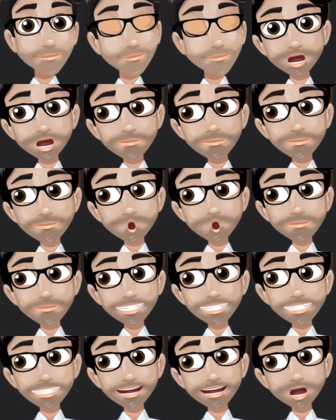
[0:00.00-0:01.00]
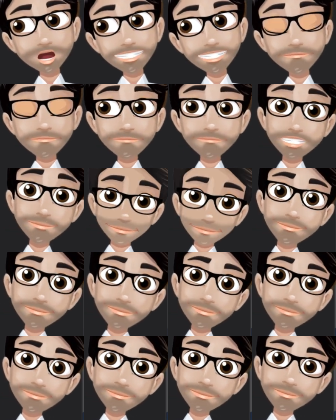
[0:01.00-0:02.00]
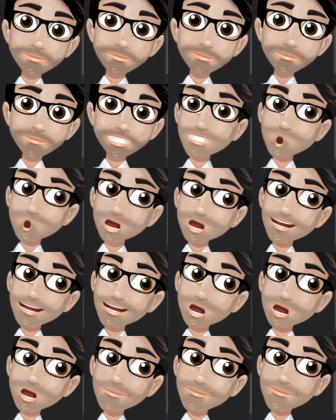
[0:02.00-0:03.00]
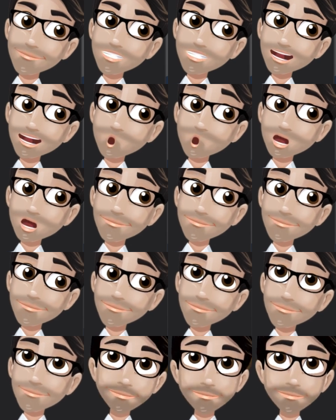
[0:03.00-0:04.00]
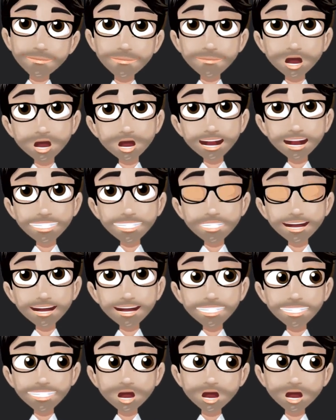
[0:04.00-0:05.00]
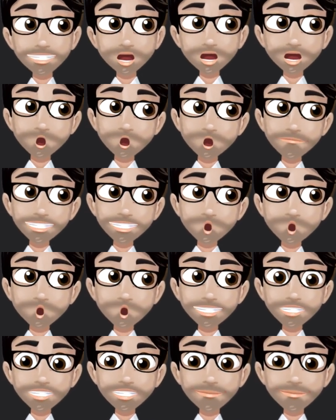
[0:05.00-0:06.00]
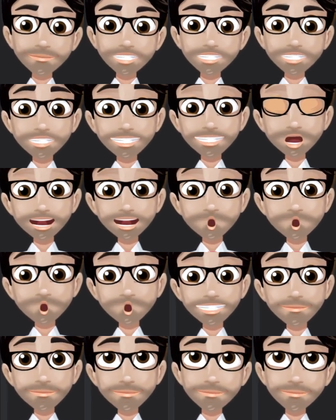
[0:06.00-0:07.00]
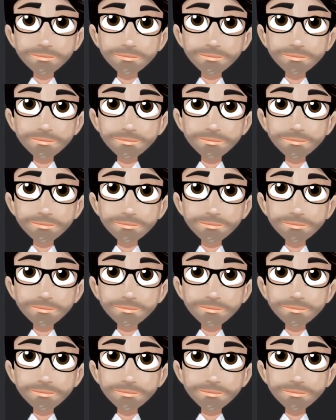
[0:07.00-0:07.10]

Wow, I think my hand's in the wrong place. Dragon leg. And I would save it in my downloads section, downloads.